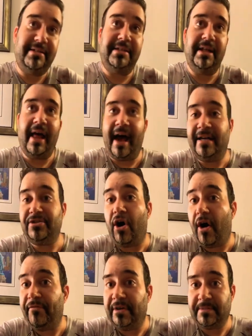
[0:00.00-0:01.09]
still, as
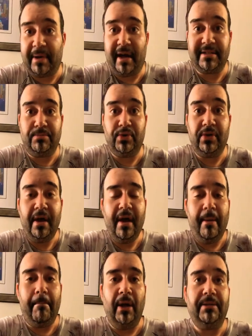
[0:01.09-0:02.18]
often as possible,
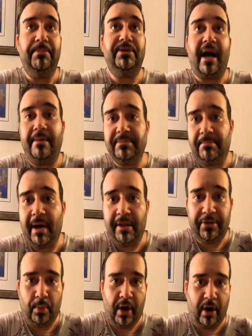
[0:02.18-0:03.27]
multiple times a
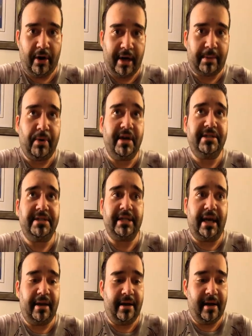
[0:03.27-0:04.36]
month, wear a neck brace,
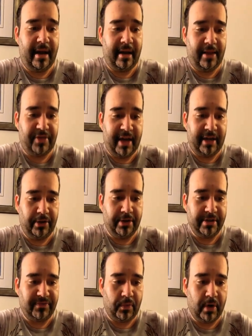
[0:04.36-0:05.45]
and I thank
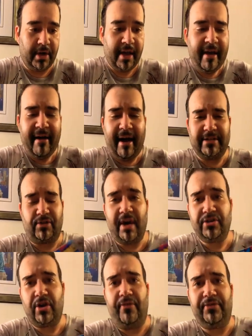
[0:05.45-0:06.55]
goodness for it. I
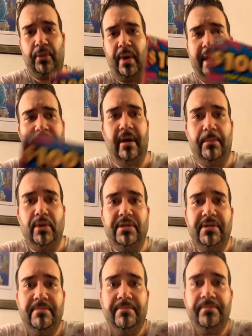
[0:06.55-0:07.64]
scratched off the winning
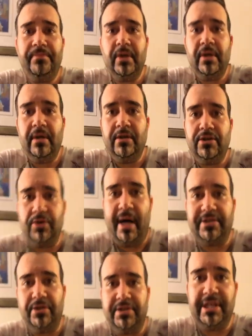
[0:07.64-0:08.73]
numbers. So
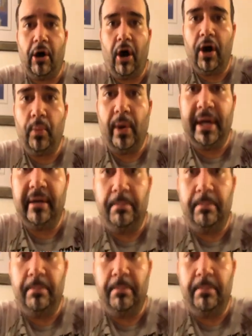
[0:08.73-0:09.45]
as you'll see, our winning